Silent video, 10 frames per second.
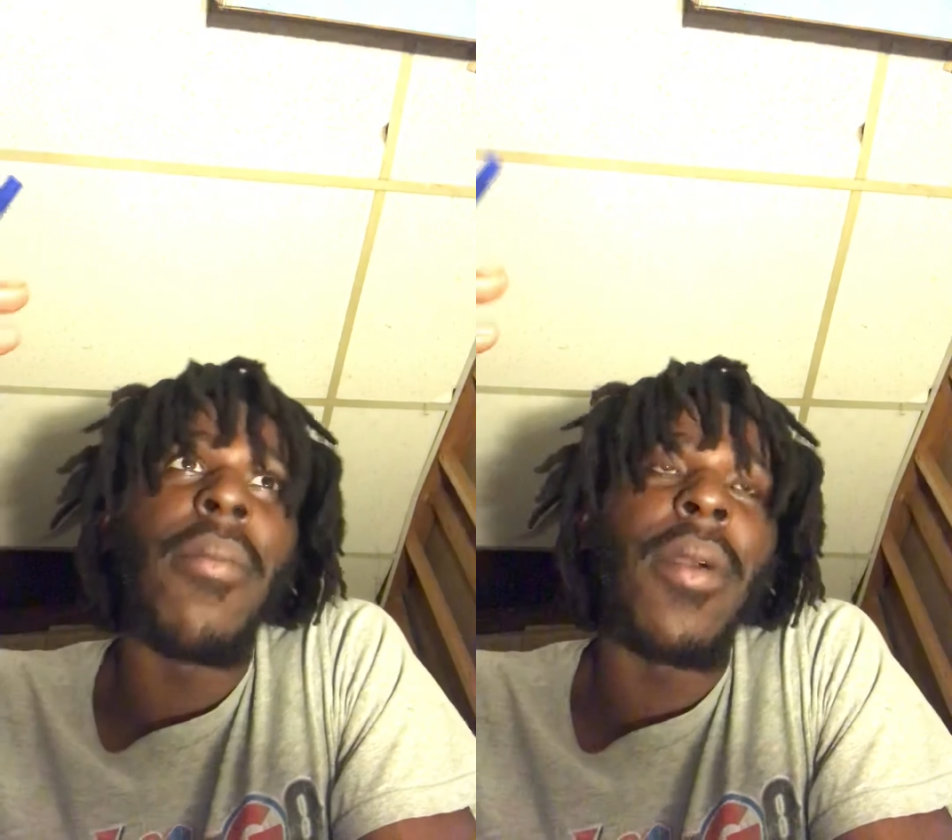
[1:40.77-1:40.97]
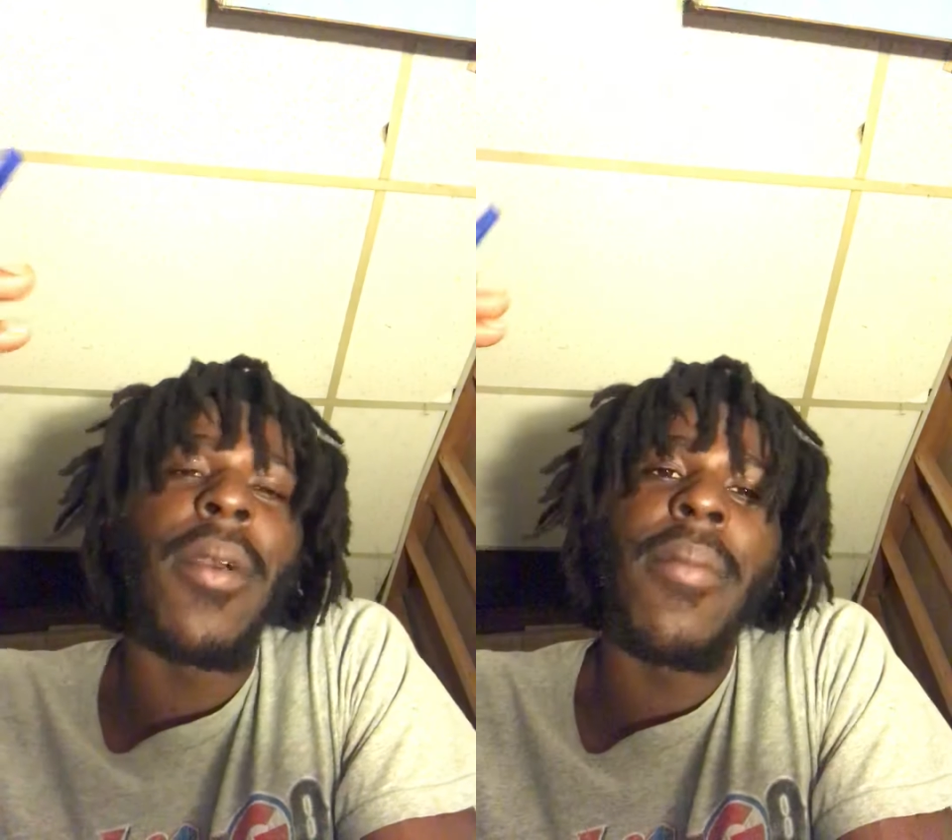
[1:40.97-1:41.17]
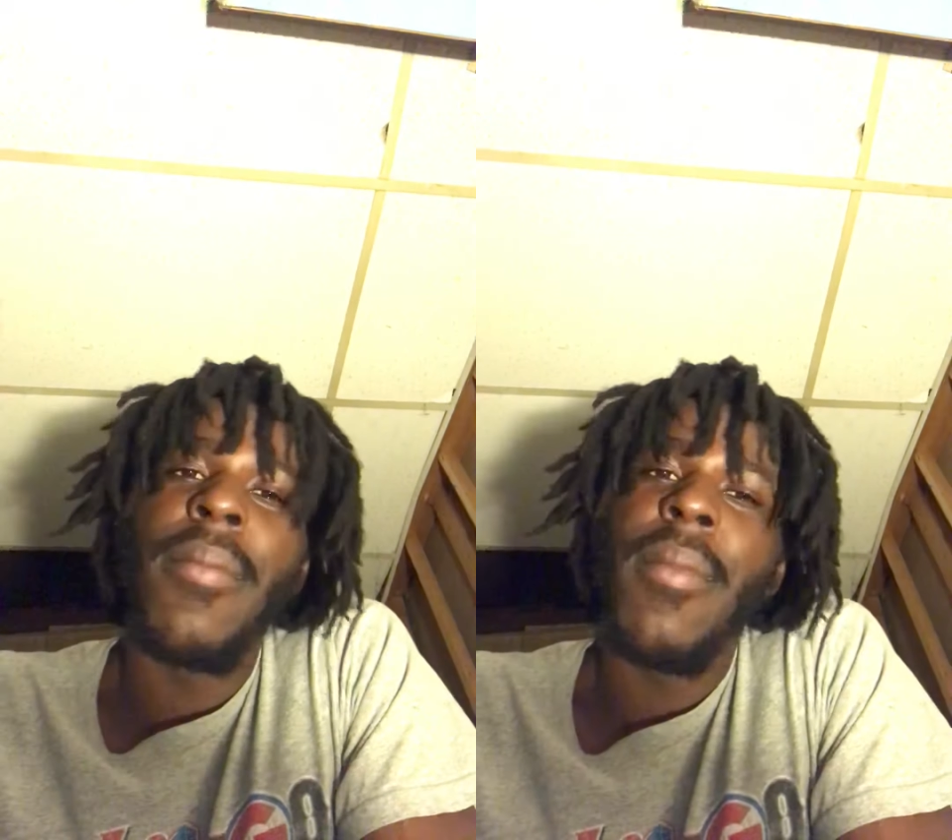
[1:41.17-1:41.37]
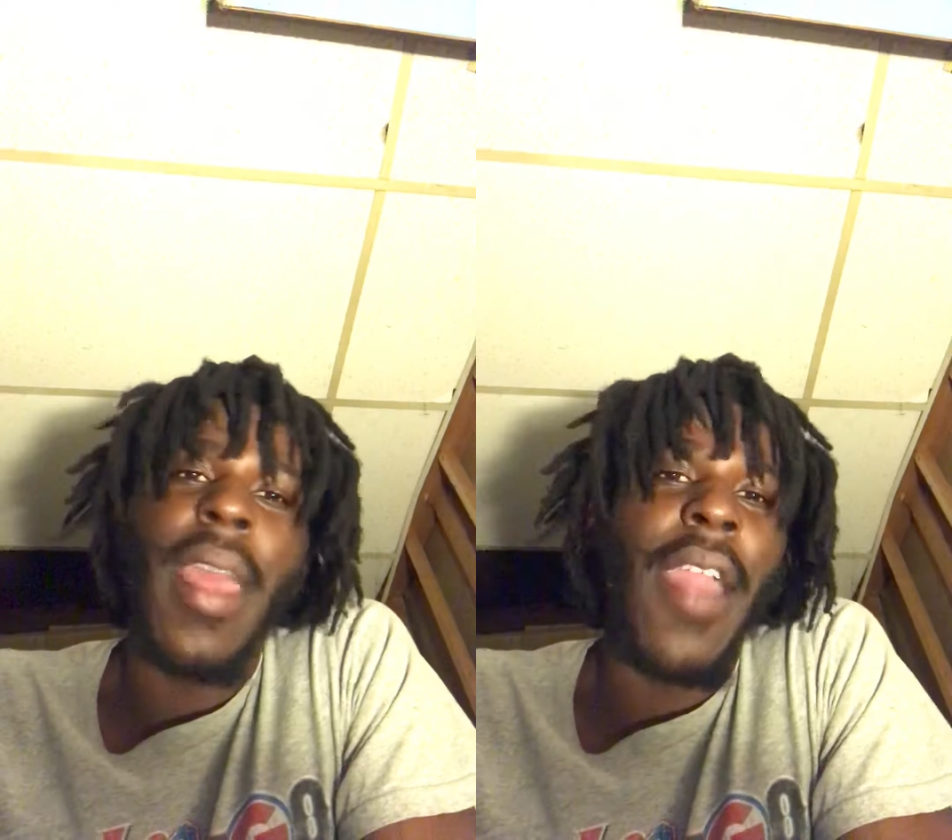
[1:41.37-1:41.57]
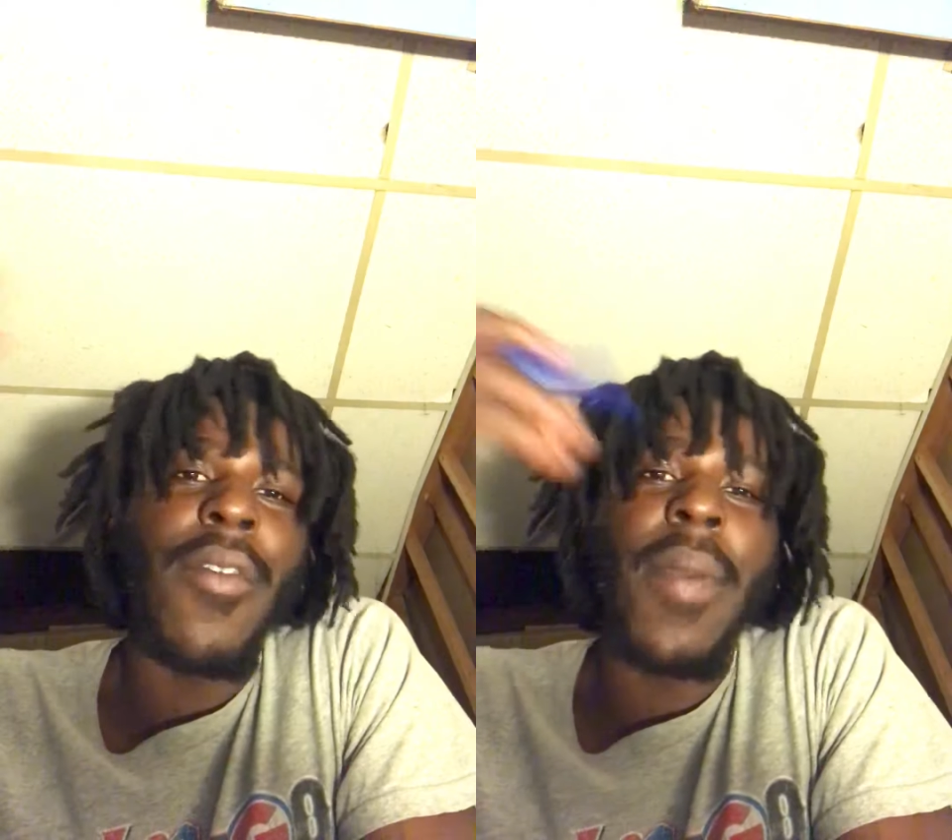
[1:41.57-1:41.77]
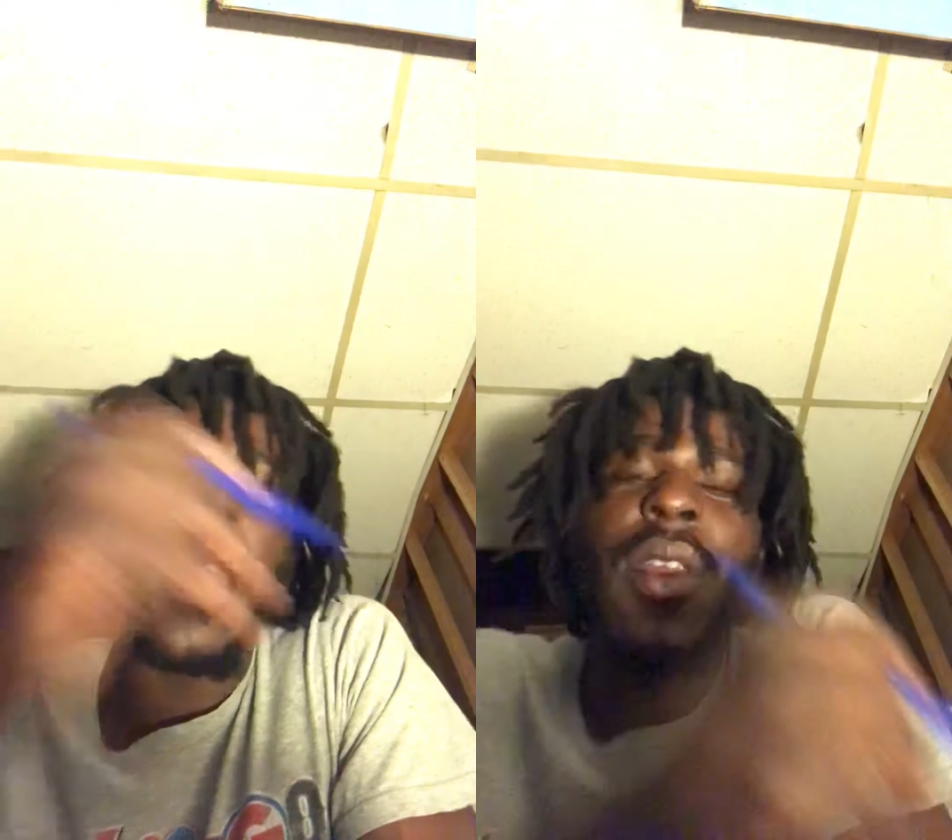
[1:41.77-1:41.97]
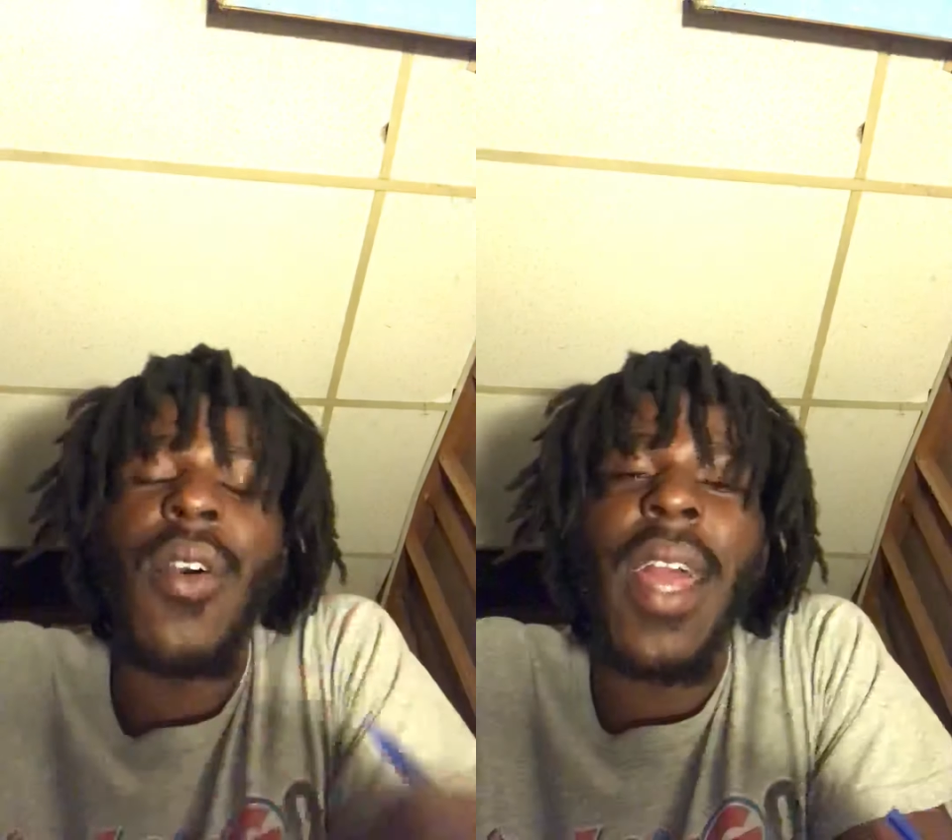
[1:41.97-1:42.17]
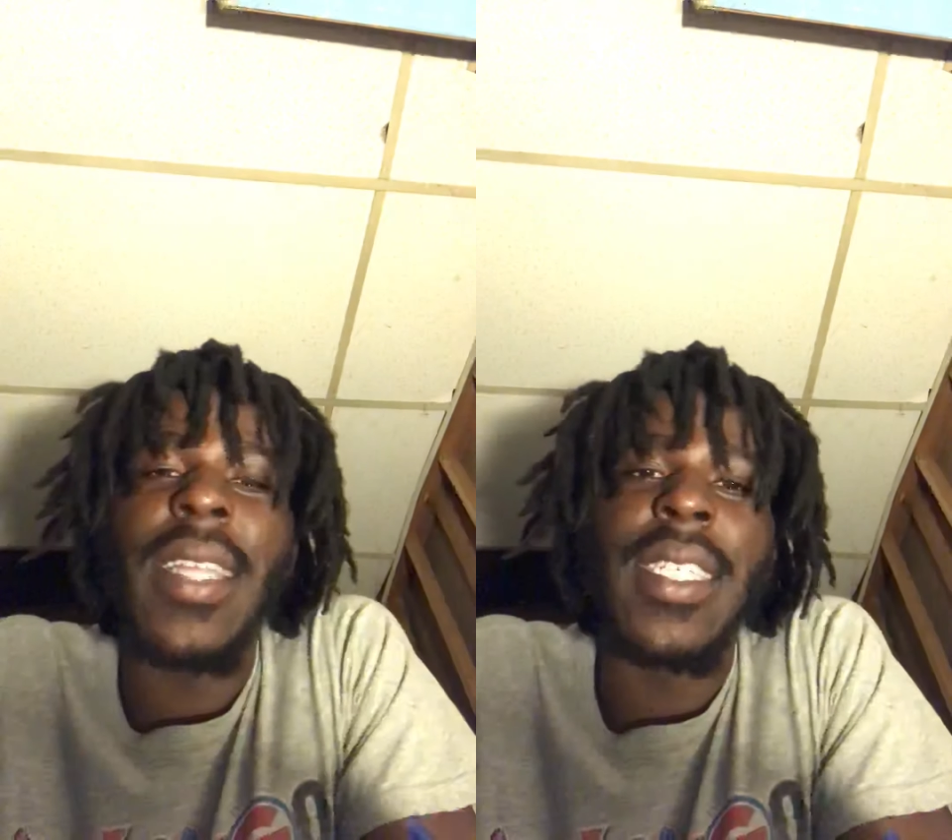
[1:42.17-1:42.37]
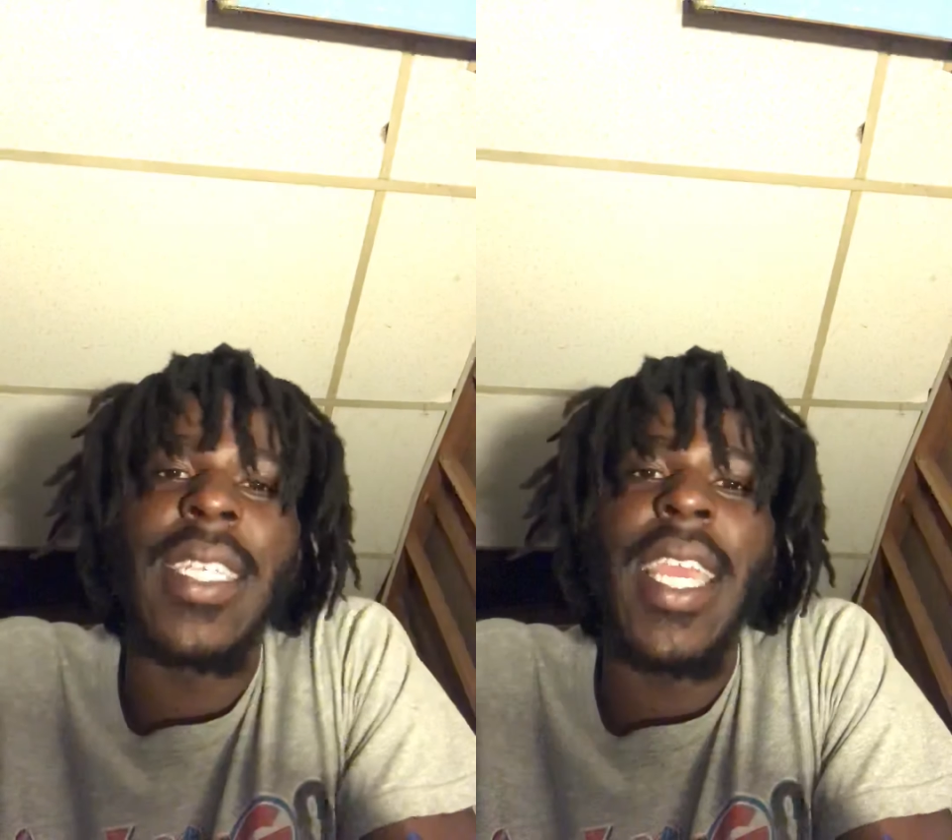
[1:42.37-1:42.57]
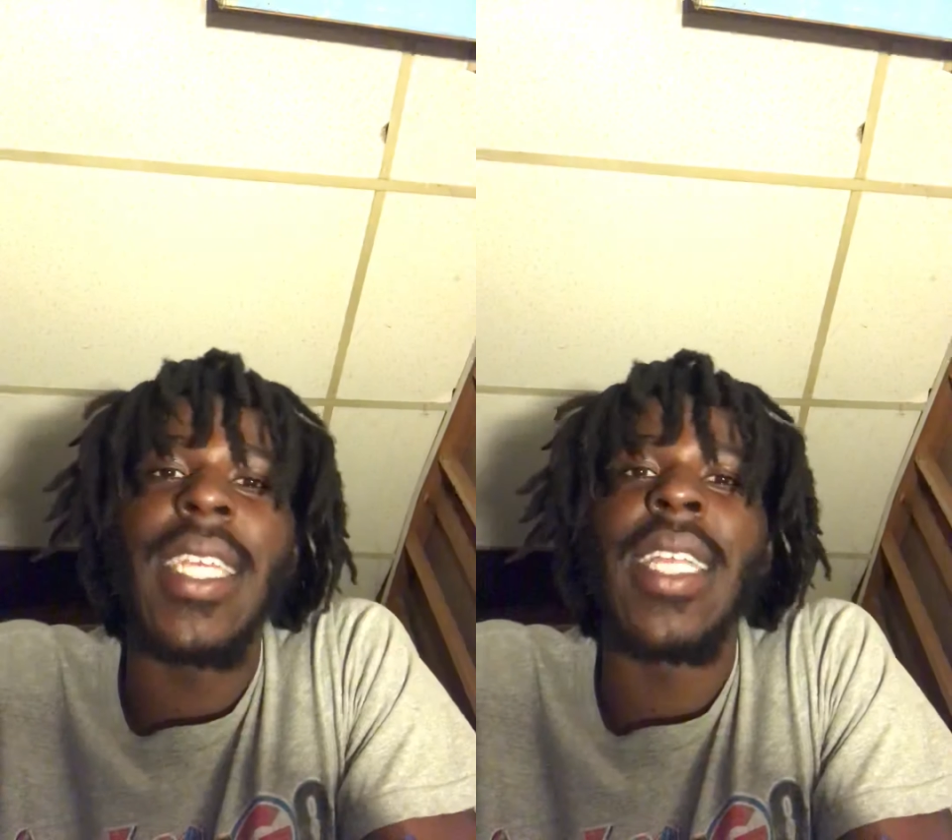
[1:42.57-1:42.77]
But everybody don't like to
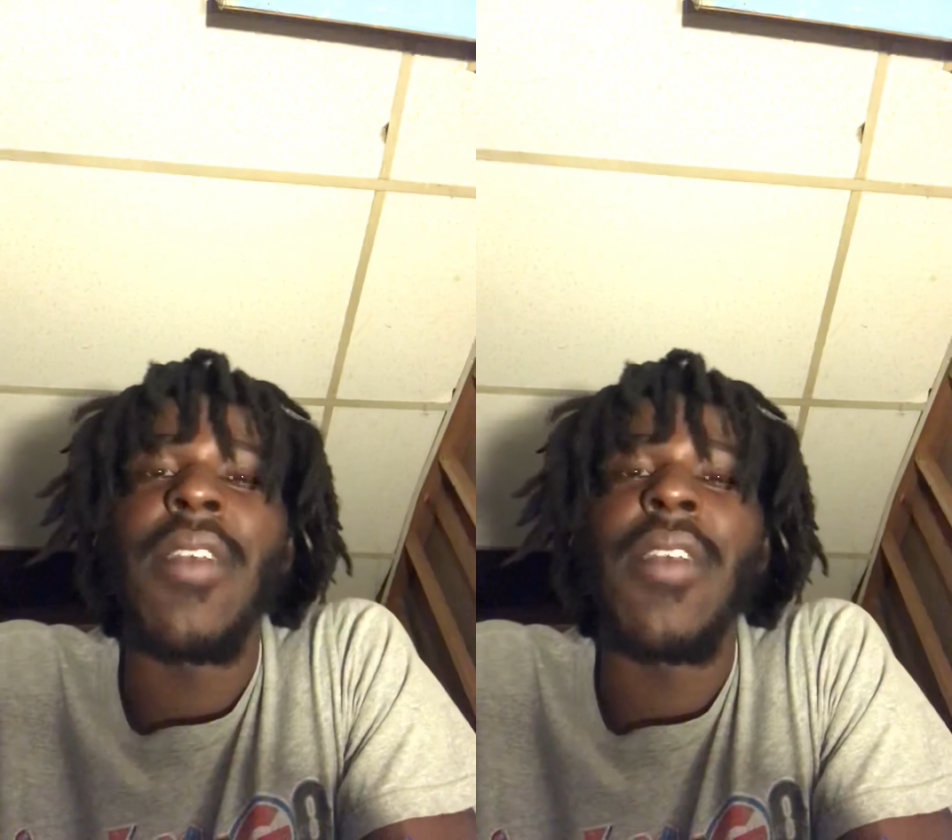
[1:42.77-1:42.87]
change.